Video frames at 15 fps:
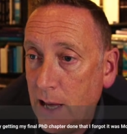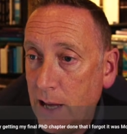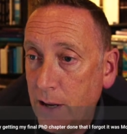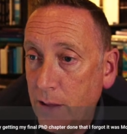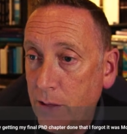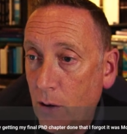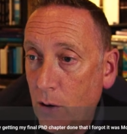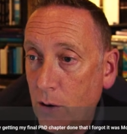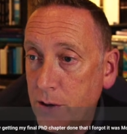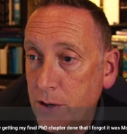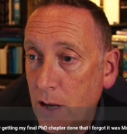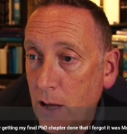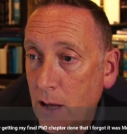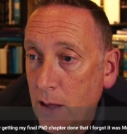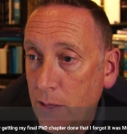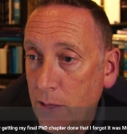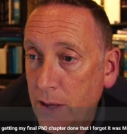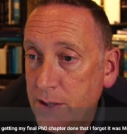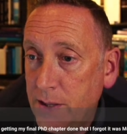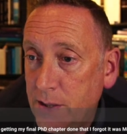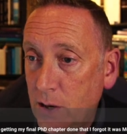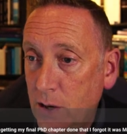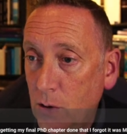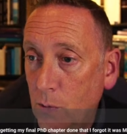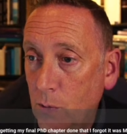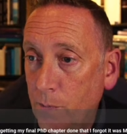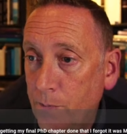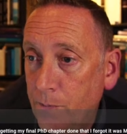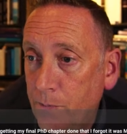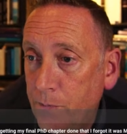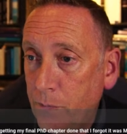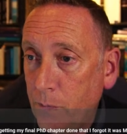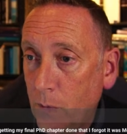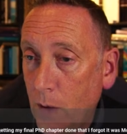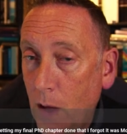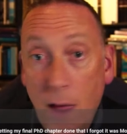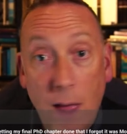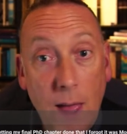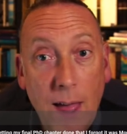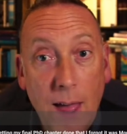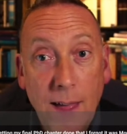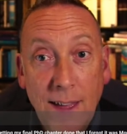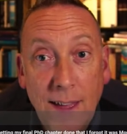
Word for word: And I thought, this too. Uh,